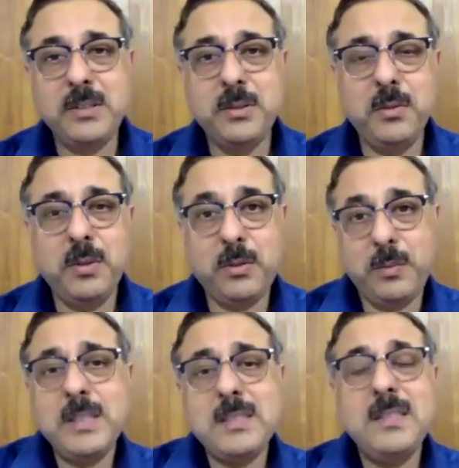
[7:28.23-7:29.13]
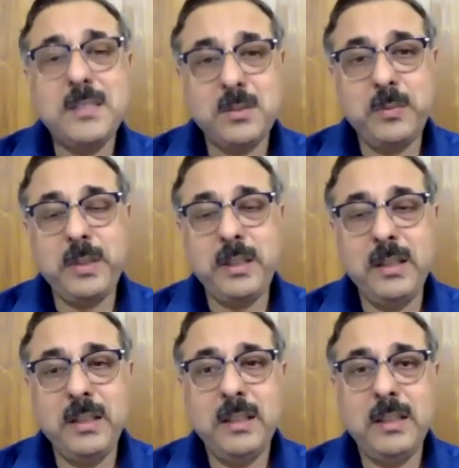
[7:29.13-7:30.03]
So robustness to
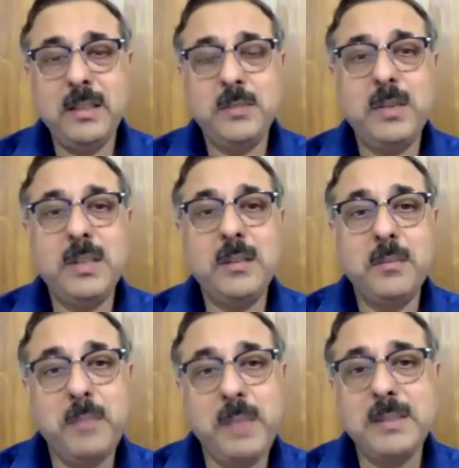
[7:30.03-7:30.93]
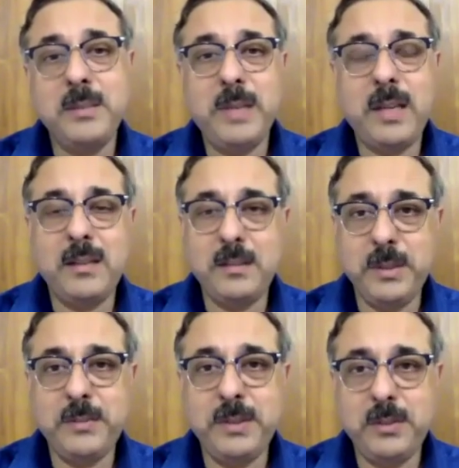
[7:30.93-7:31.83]
me is one big similarity
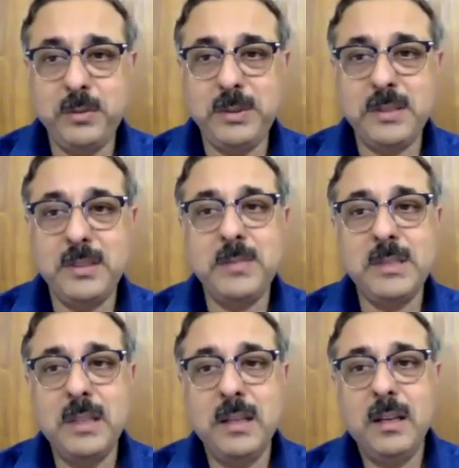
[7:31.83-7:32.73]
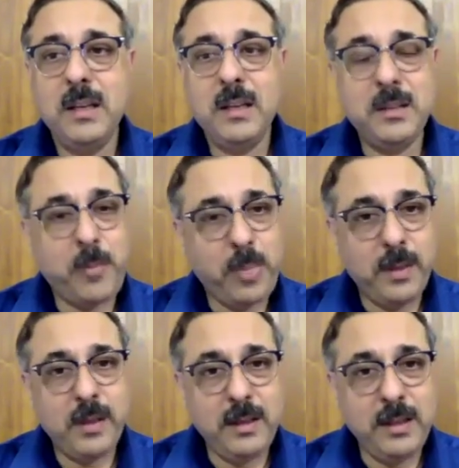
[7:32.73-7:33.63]
between two systems.
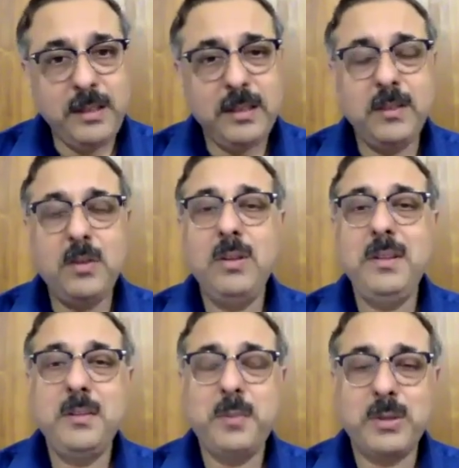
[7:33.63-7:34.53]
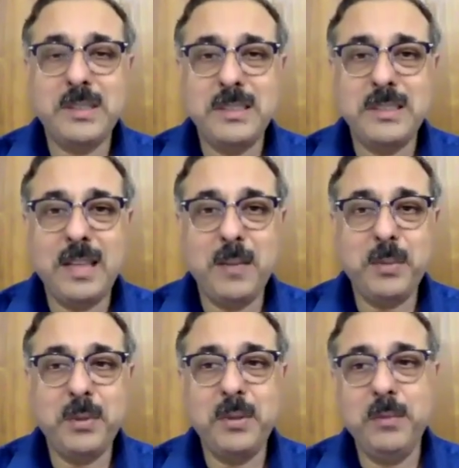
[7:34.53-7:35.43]
Linear and nonlinear processes
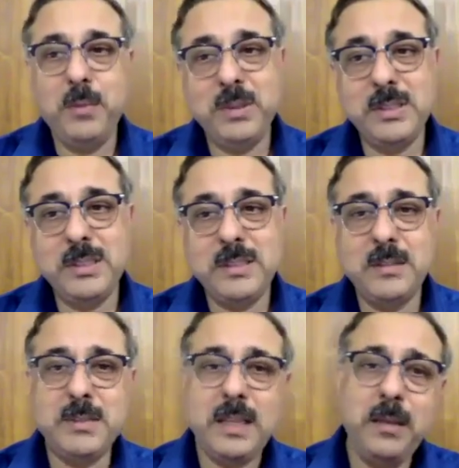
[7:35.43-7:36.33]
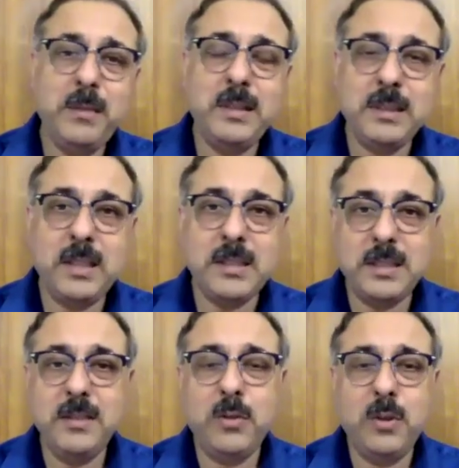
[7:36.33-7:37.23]
happen in both the systems, and
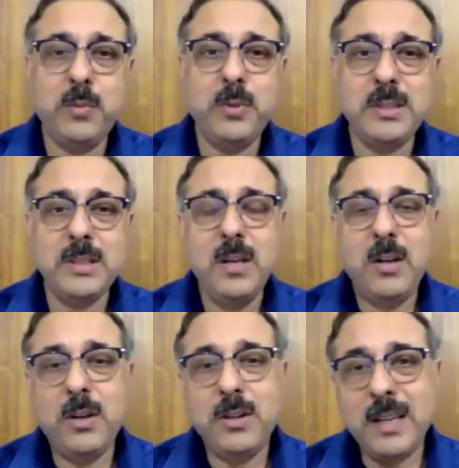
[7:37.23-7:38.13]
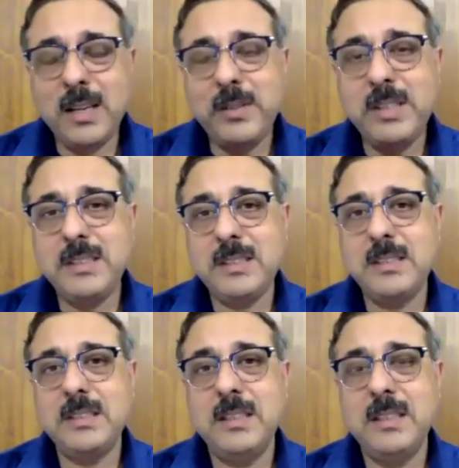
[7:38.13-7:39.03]
multitasking components. On an average, it
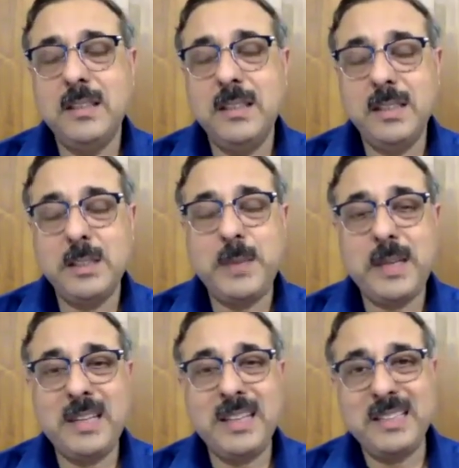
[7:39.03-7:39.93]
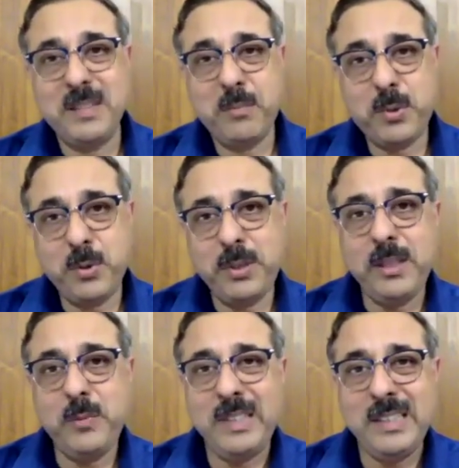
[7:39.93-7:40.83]
is expected that a
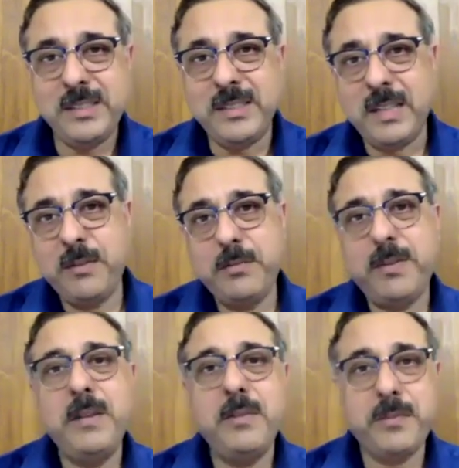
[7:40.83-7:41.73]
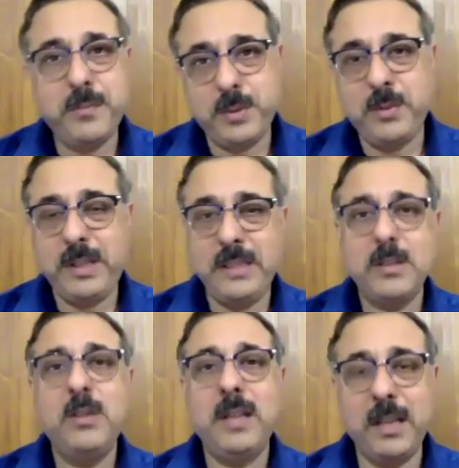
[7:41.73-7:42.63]
protein will interact with 5 different proteins
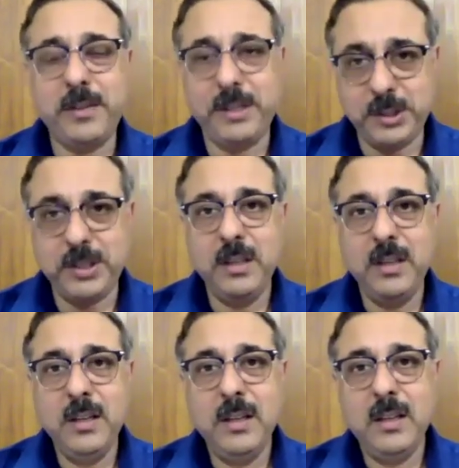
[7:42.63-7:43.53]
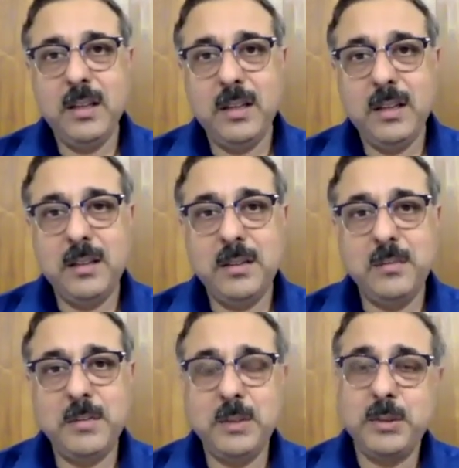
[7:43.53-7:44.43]
on an average.
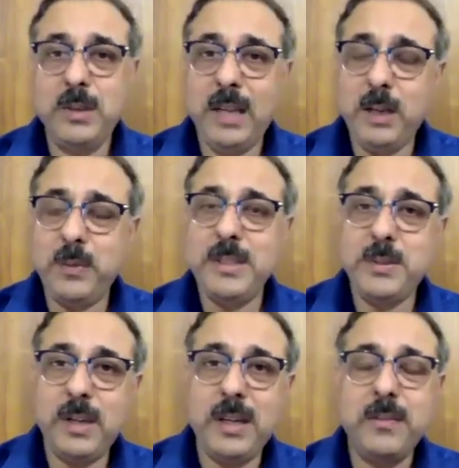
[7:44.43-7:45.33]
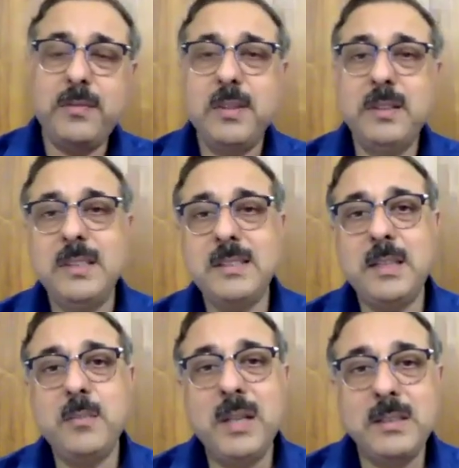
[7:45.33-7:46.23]
So likewise, you have the
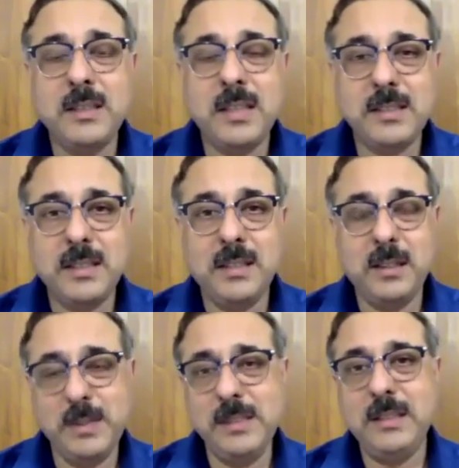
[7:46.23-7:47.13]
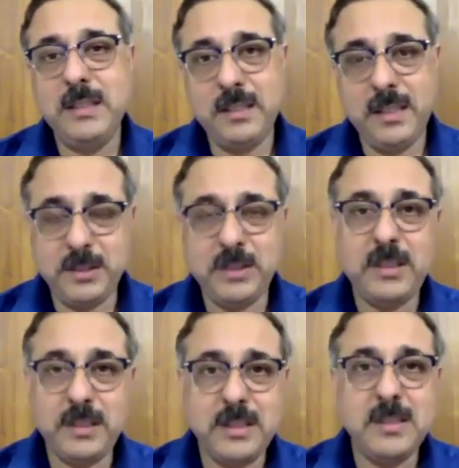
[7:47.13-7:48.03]
same multitasking ability in the
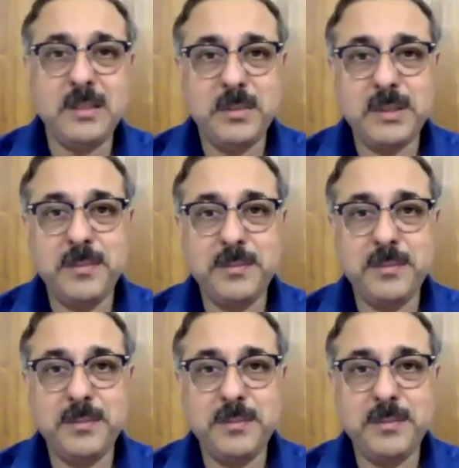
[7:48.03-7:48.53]
engineering systems.